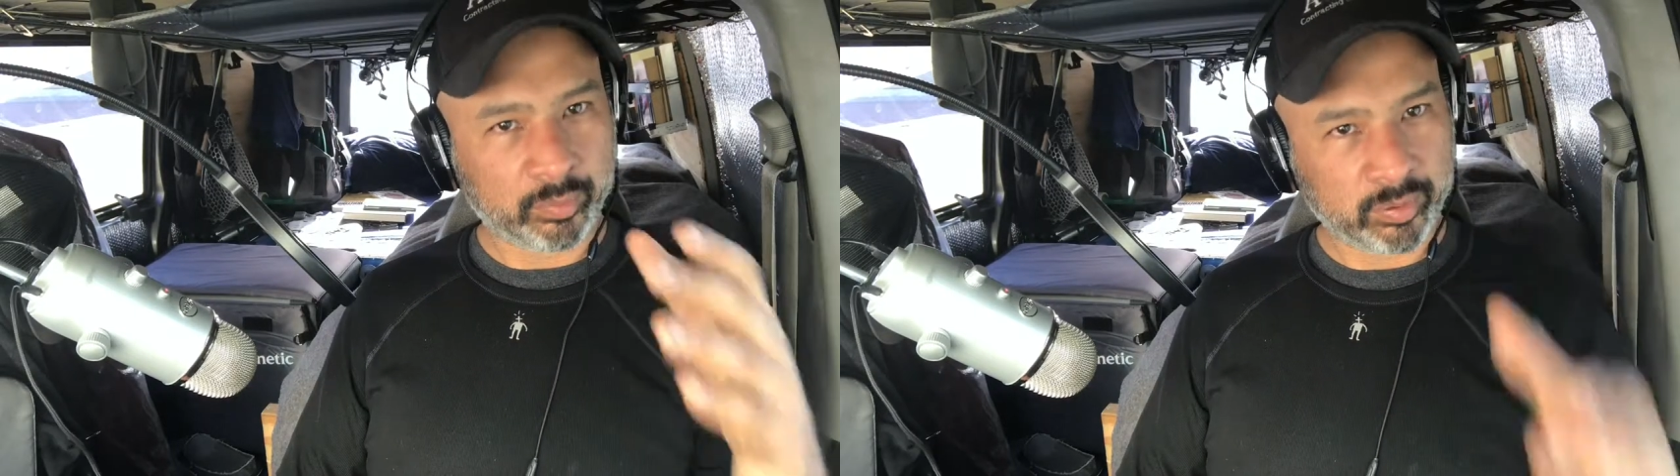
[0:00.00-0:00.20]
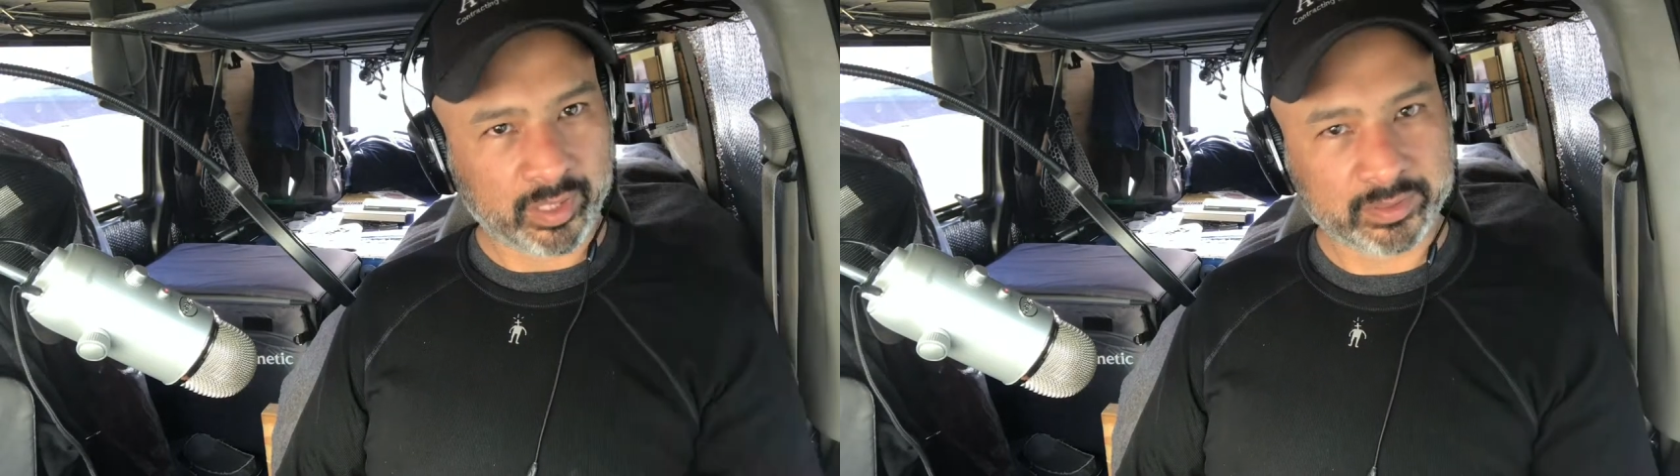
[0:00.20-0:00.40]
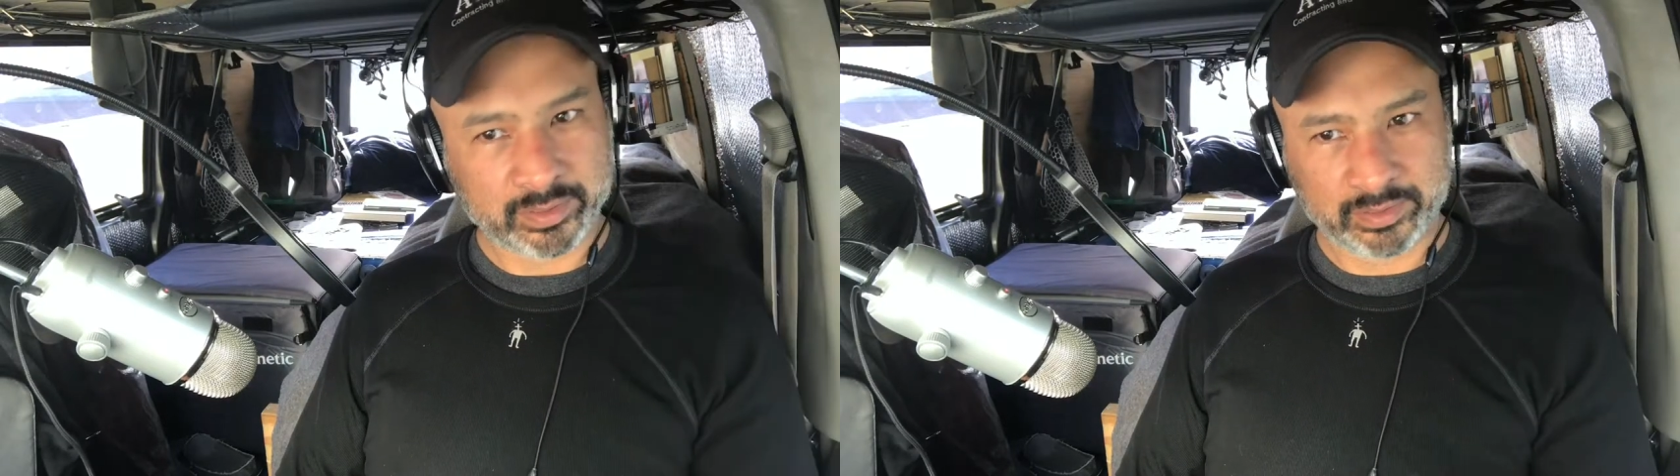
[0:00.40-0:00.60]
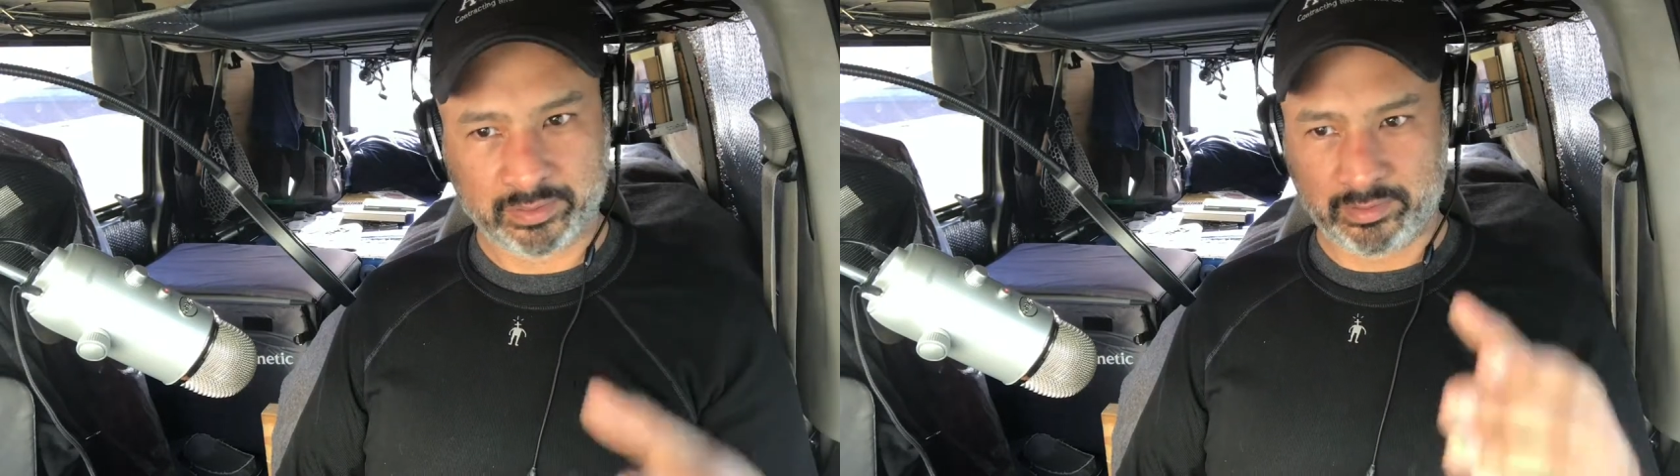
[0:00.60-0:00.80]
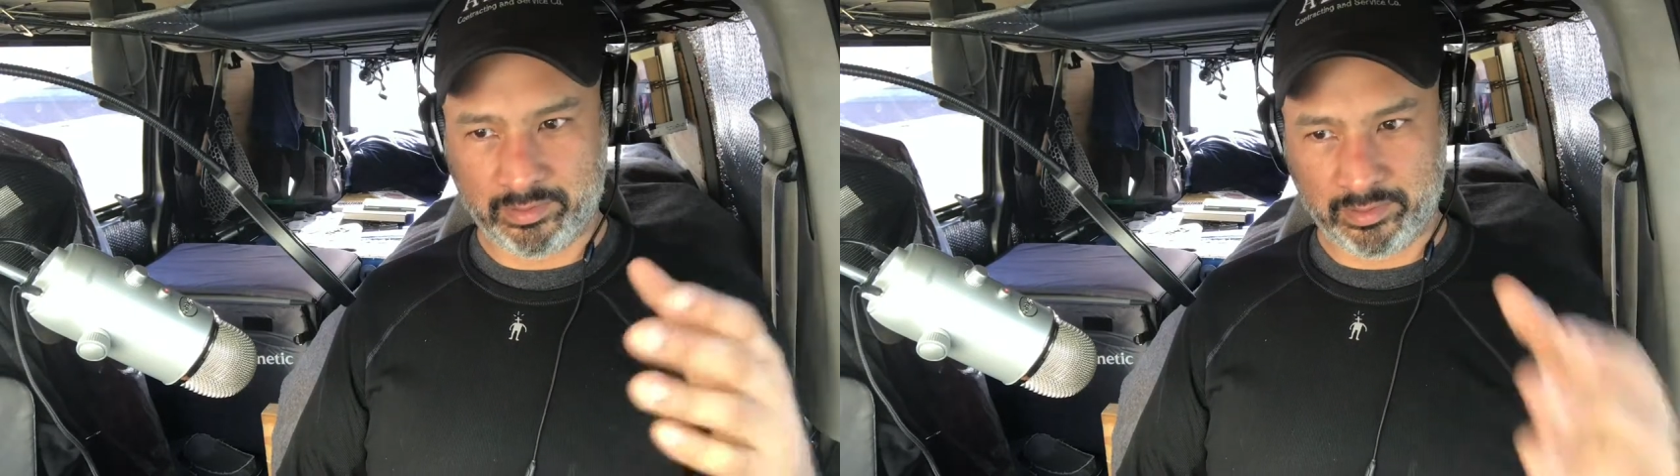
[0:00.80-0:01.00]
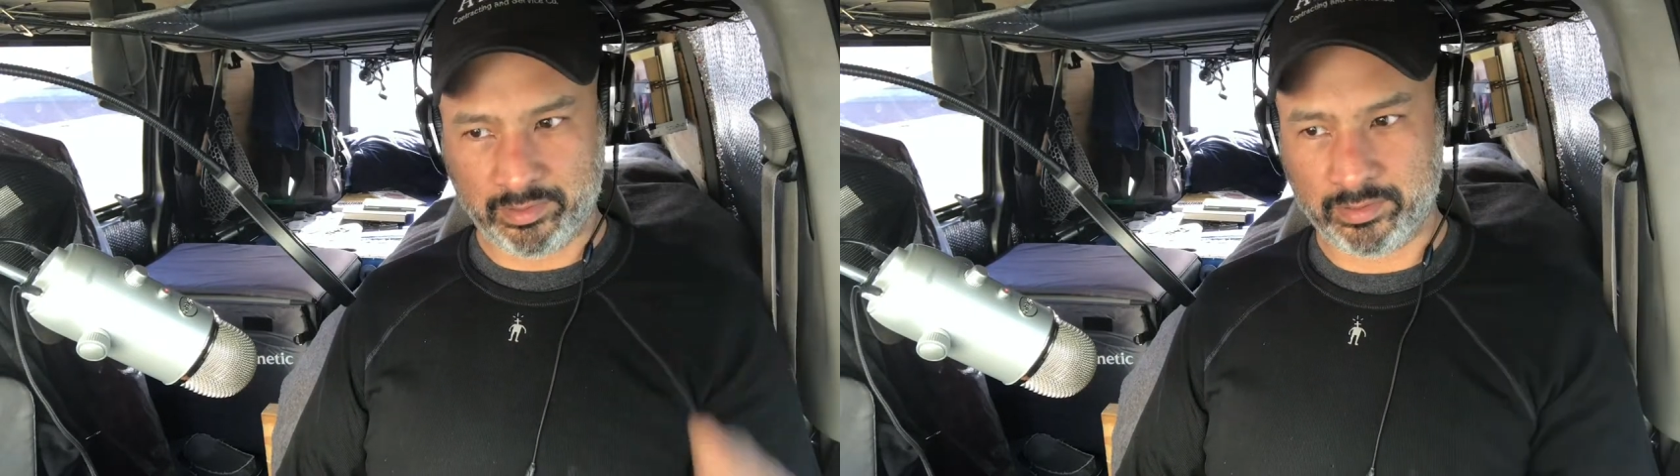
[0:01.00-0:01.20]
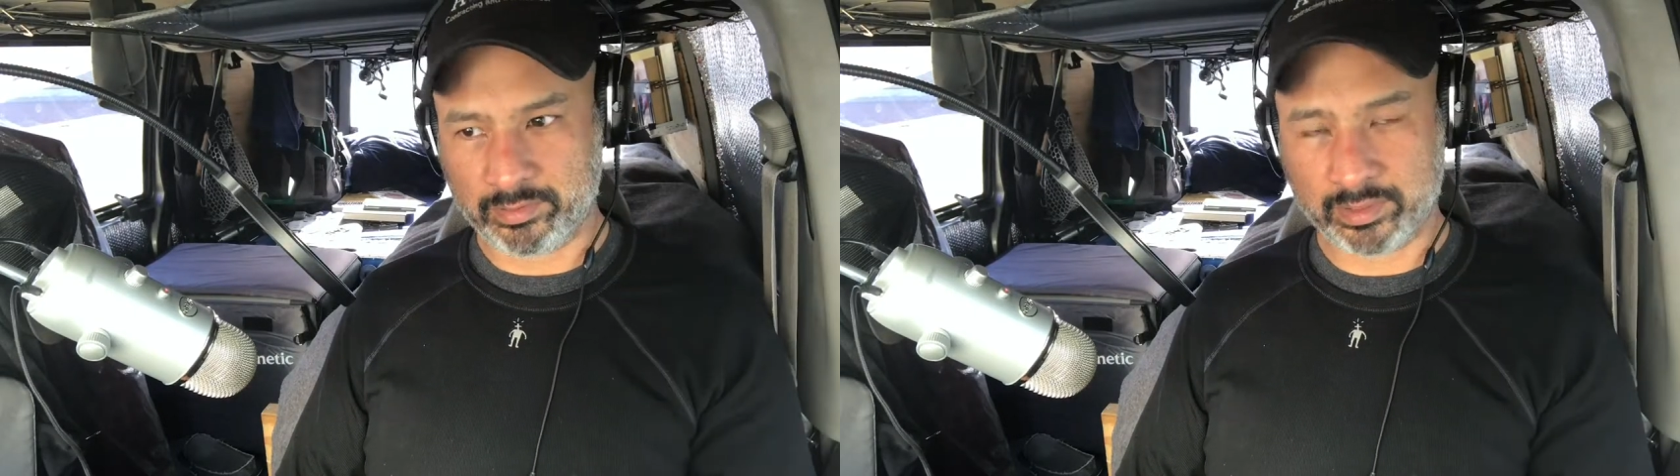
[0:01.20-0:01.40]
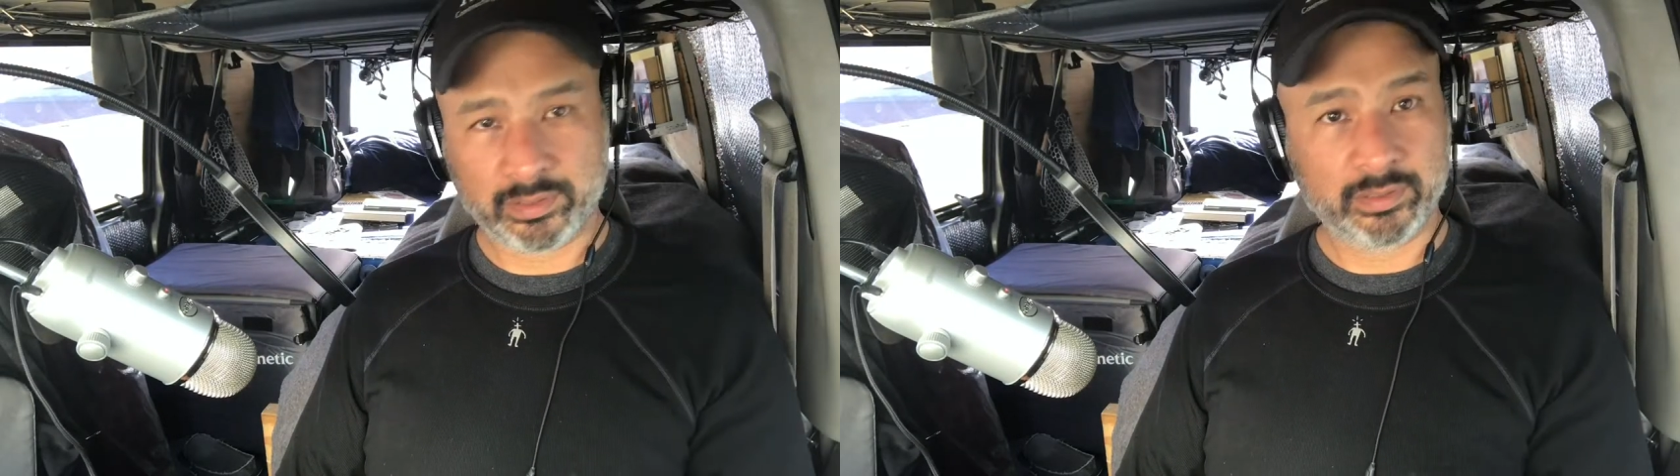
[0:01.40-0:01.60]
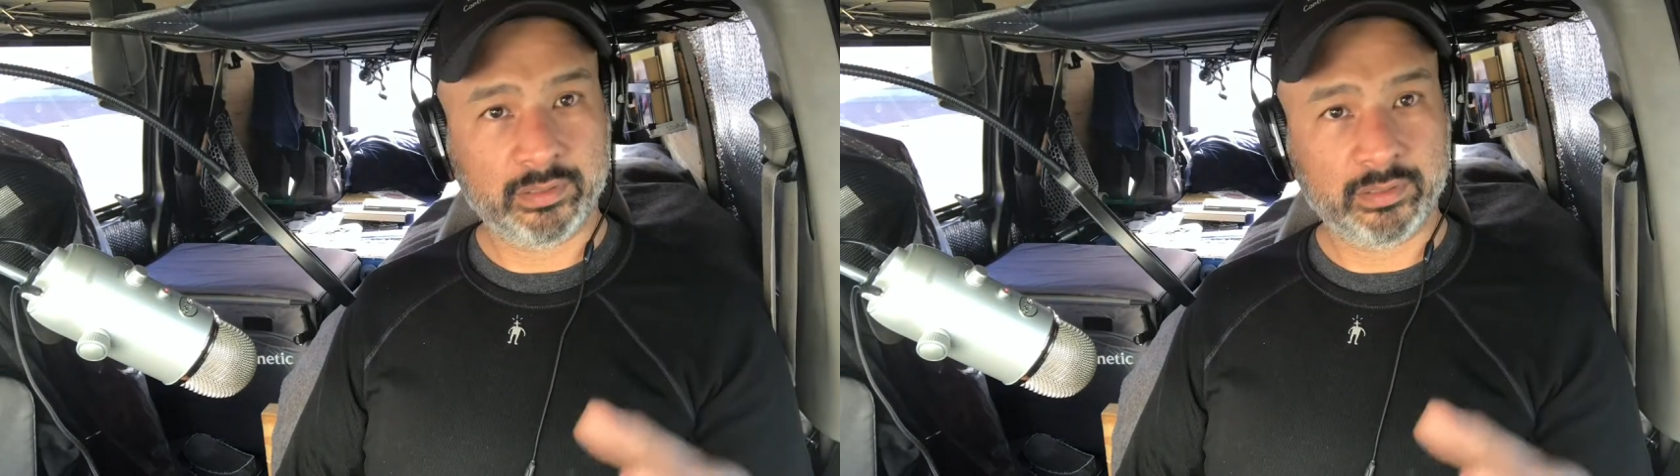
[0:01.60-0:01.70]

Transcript: practice you do it